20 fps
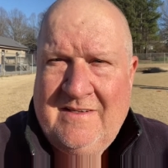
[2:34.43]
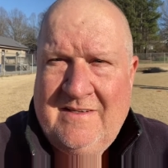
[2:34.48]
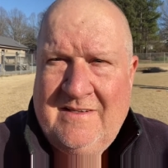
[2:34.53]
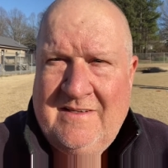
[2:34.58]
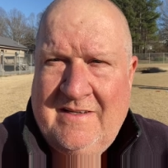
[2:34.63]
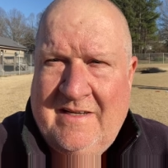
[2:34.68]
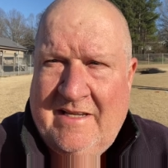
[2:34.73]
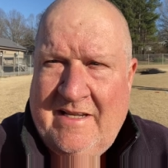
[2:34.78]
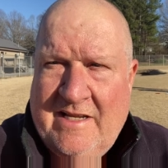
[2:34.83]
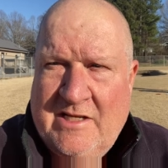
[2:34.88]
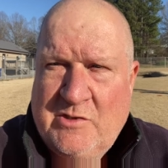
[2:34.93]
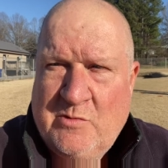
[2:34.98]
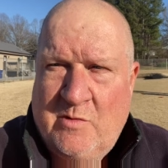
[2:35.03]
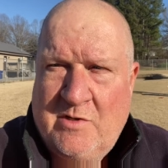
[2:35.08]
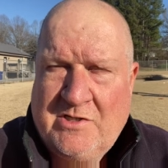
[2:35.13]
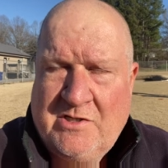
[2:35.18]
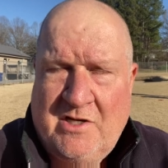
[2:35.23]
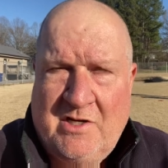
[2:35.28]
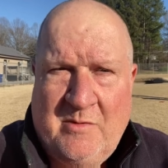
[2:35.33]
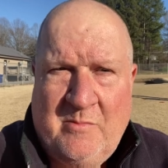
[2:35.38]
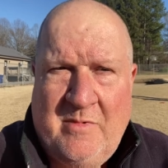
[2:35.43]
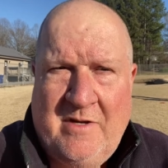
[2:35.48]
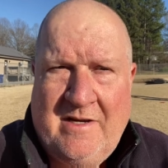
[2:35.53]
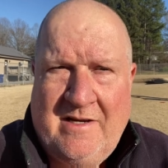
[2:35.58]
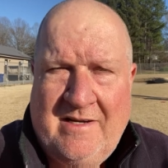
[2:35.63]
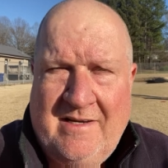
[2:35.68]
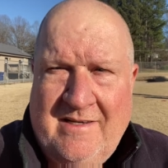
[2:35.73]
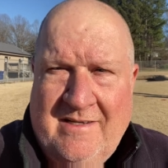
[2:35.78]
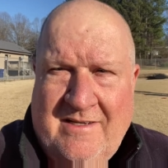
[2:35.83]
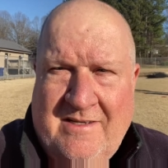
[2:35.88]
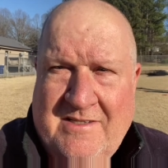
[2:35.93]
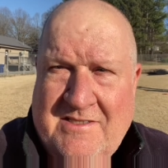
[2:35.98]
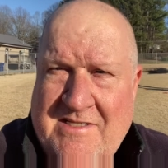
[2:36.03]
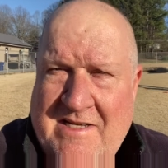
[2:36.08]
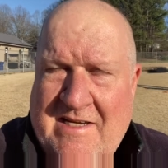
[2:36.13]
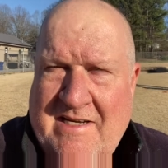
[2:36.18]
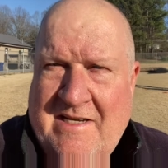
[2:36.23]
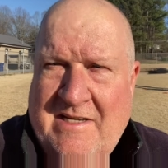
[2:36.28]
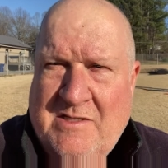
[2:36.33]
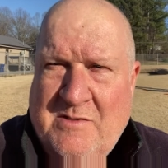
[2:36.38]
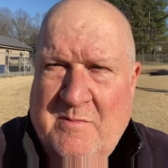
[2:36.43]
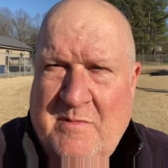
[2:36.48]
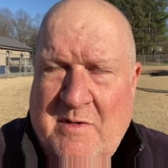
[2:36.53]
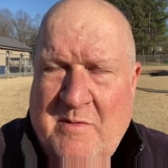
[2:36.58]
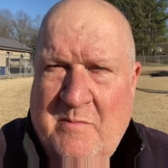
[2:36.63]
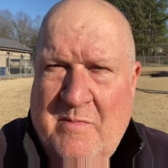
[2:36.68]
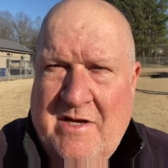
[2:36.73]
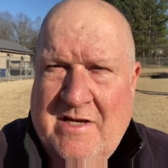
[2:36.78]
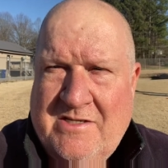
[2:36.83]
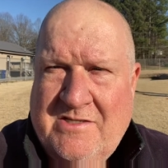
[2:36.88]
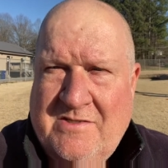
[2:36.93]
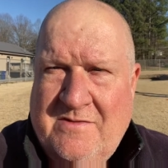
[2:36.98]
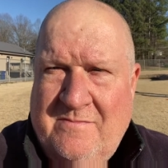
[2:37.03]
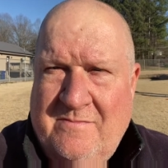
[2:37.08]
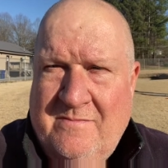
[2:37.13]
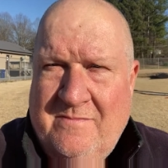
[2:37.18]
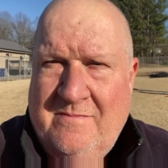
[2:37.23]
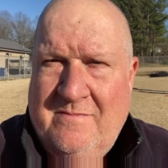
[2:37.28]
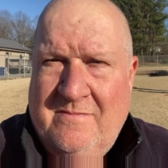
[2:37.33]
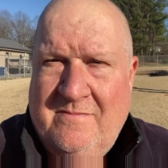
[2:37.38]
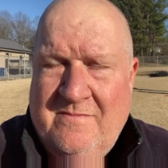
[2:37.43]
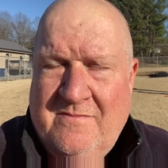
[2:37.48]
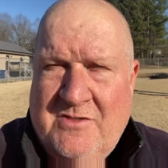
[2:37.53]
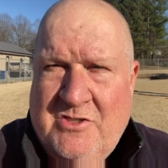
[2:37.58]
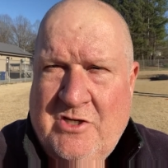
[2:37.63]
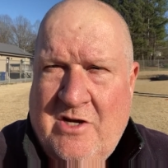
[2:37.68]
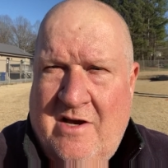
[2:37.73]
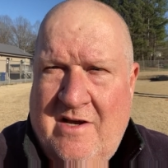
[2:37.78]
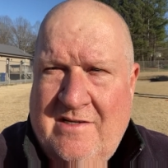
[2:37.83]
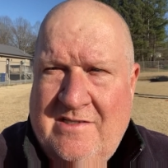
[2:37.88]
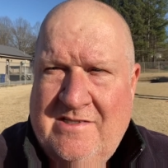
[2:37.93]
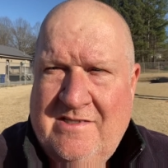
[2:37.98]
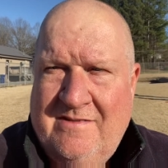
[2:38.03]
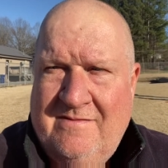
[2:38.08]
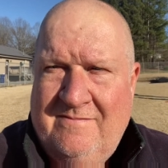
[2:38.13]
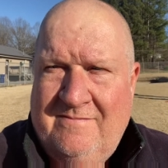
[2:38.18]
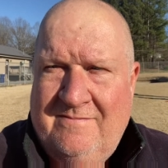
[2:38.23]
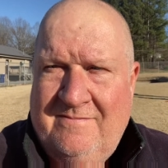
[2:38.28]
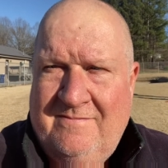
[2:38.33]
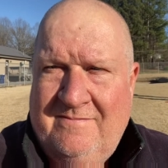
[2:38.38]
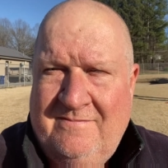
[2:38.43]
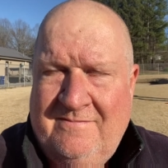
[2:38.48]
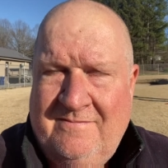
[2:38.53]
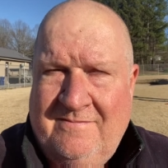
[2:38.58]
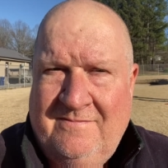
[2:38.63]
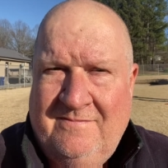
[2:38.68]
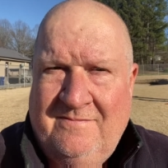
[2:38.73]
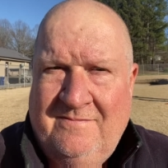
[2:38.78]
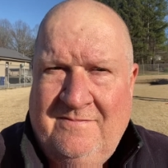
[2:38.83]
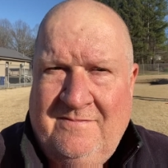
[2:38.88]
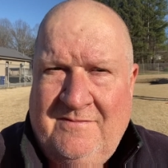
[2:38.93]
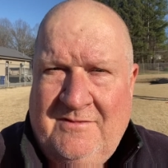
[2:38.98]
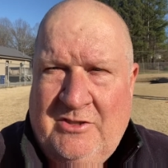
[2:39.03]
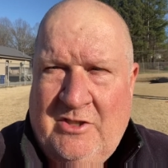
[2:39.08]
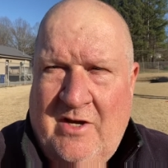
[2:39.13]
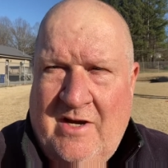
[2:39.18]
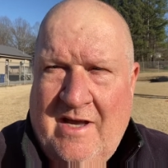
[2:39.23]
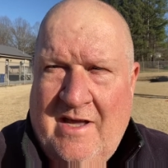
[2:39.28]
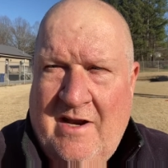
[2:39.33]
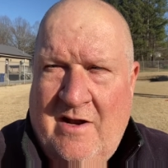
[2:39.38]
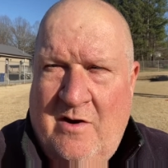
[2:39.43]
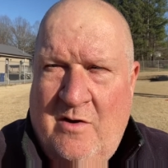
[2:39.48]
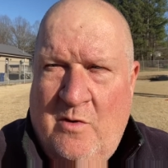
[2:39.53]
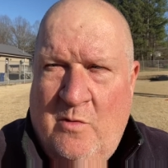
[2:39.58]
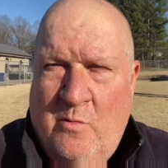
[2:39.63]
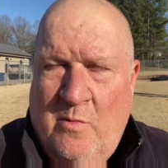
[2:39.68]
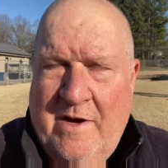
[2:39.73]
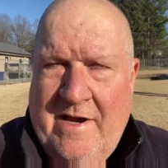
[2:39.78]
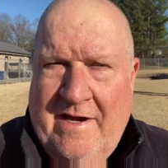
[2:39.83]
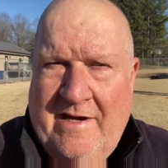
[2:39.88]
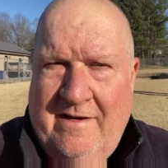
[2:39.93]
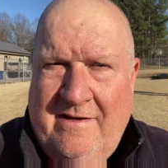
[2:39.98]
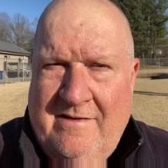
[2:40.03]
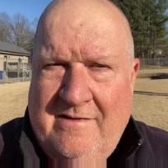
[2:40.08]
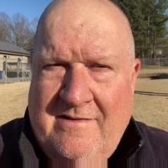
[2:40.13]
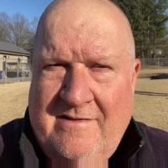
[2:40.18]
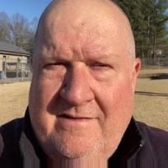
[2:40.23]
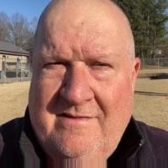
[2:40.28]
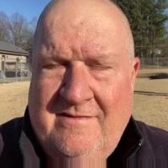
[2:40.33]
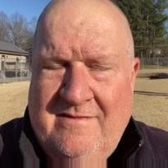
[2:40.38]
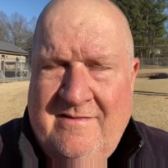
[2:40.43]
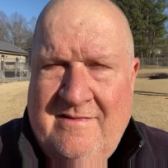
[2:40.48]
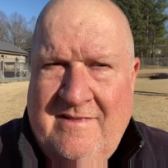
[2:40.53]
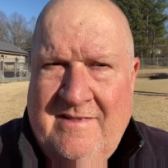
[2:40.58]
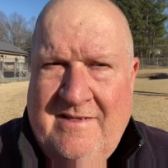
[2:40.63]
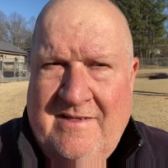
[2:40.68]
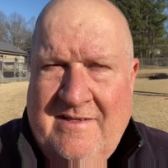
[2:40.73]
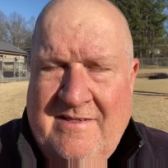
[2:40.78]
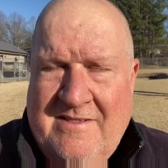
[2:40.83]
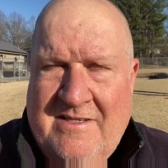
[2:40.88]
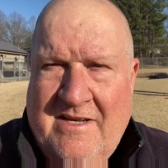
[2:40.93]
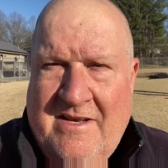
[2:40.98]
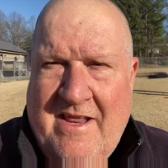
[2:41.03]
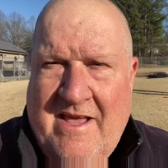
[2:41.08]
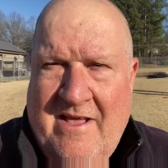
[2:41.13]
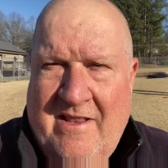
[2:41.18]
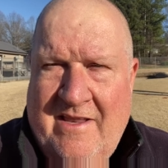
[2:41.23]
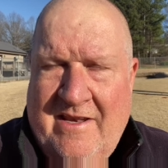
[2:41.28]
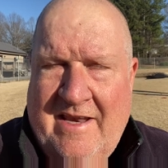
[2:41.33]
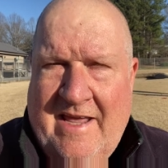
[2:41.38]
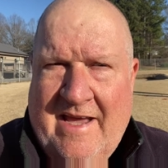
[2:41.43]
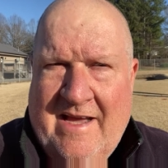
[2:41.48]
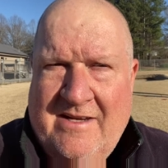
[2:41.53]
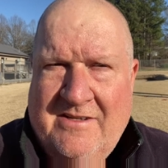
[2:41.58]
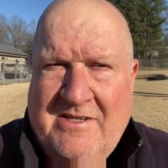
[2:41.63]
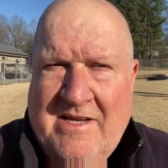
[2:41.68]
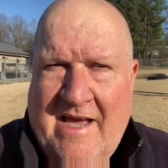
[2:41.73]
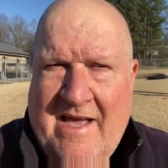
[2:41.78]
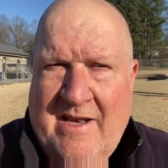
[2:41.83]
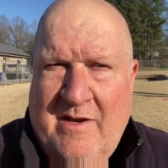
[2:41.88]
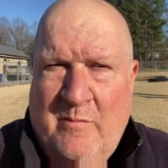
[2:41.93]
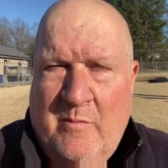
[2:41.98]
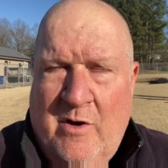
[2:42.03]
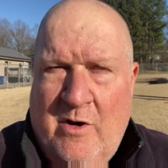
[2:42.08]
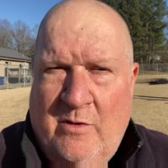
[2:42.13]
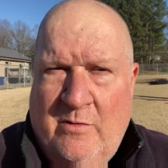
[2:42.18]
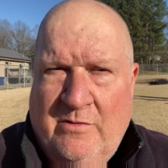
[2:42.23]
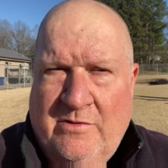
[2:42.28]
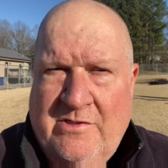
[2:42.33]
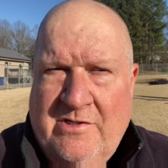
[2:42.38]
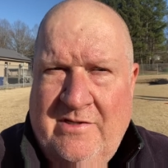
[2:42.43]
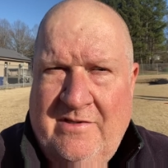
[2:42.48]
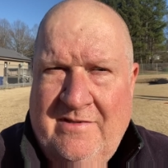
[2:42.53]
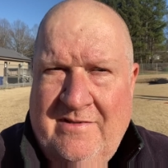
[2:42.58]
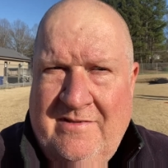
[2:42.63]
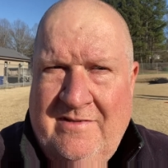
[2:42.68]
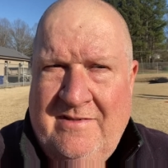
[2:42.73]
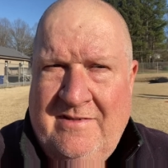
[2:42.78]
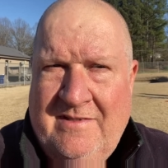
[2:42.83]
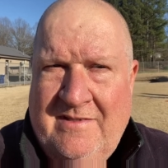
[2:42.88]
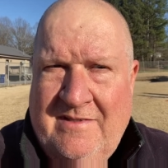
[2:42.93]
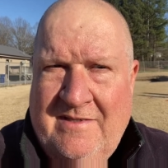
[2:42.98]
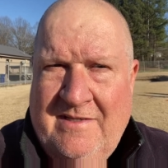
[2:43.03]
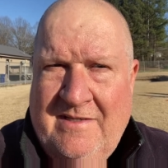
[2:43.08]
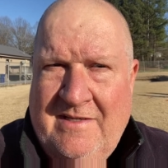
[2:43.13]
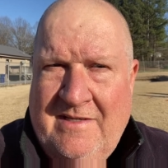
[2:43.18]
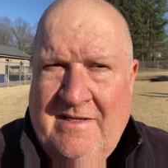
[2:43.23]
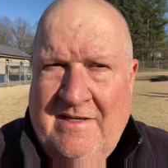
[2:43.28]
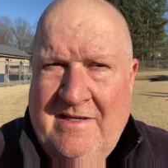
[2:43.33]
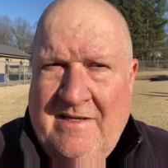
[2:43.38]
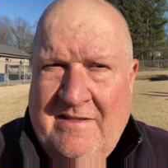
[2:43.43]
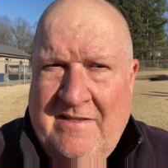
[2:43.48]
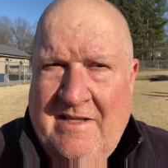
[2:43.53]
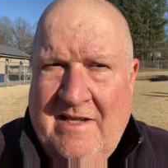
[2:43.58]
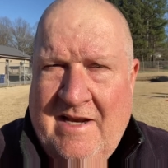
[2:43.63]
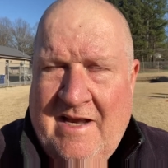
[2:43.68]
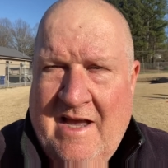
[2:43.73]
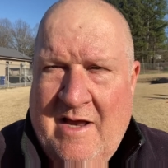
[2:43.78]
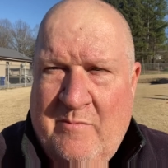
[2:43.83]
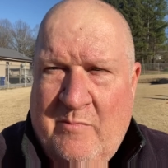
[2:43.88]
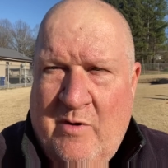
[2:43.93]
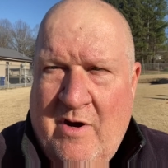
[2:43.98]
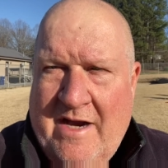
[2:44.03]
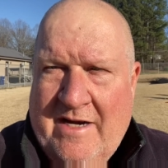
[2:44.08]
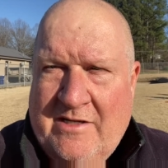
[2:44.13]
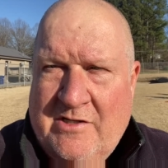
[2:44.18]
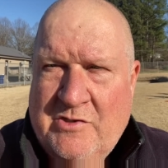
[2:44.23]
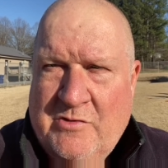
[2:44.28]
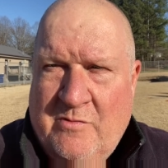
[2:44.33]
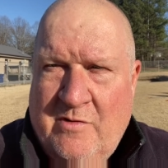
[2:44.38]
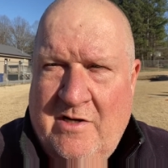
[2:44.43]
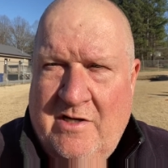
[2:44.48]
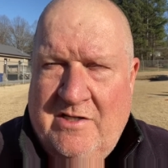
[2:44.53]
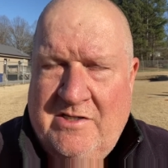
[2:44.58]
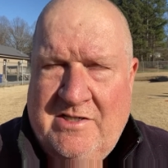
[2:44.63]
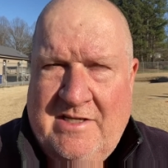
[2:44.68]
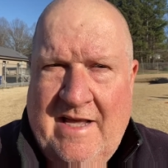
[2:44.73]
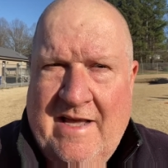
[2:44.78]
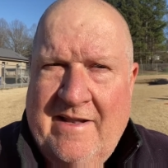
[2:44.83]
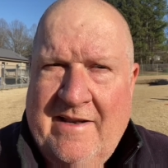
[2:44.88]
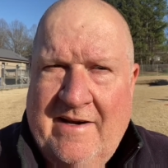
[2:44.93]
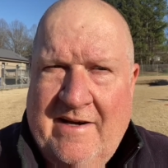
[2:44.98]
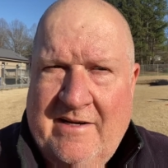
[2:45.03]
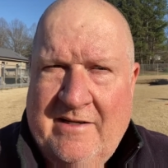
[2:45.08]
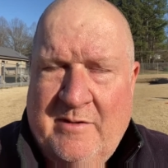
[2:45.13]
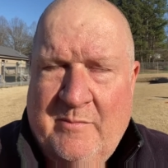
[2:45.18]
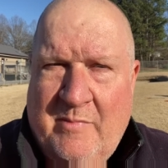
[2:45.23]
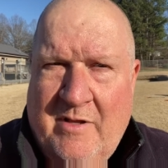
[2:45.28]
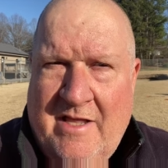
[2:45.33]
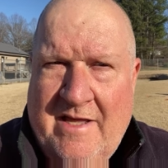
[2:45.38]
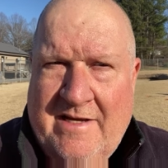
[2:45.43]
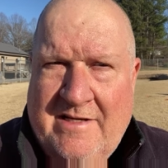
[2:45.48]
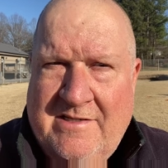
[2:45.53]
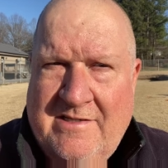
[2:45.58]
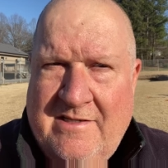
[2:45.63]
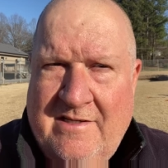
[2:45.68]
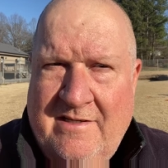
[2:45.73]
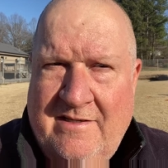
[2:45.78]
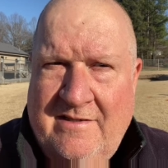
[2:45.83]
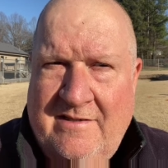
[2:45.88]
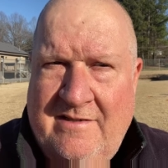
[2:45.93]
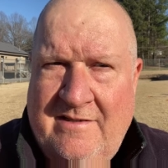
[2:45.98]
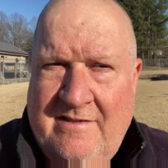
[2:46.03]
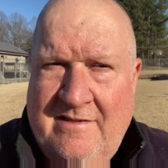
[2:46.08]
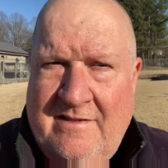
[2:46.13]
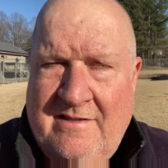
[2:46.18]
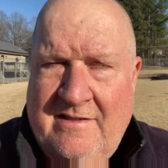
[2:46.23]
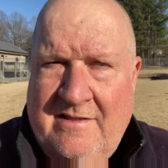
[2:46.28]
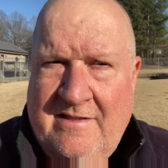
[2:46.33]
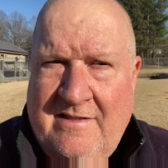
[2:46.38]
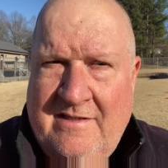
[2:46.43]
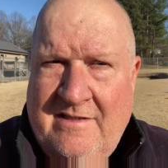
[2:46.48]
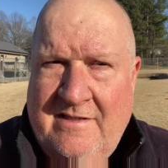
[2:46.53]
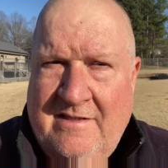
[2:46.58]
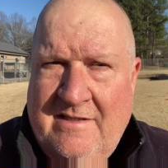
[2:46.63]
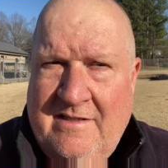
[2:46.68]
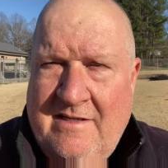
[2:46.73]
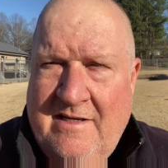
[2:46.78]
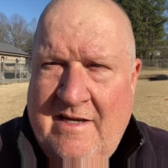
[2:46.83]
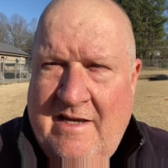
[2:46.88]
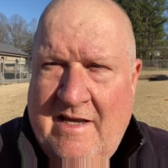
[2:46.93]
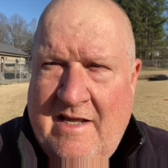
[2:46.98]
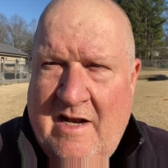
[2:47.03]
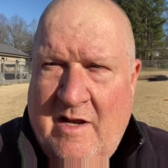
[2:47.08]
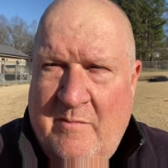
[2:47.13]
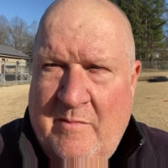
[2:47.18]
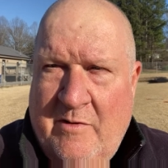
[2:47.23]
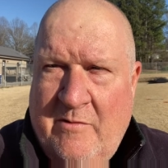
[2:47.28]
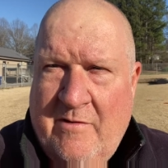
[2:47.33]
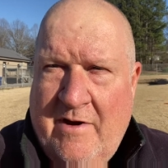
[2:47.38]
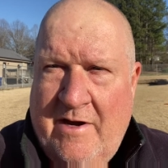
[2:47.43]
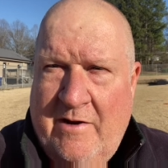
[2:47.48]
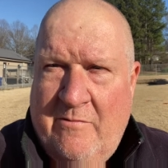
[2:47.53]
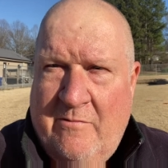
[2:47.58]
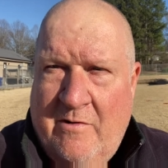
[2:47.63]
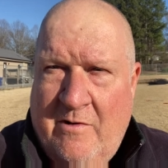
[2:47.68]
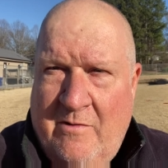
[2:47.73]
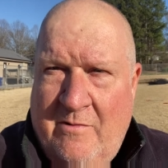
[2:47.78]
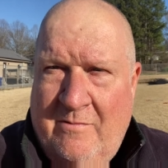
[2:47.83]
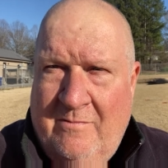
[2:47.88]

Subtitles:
And that's what it's gonna be, because that gives me the best shots. So I got a whole week to nail it down, tighten the bolts. And I got practice runs down there at the place, and I'll be ready to roll.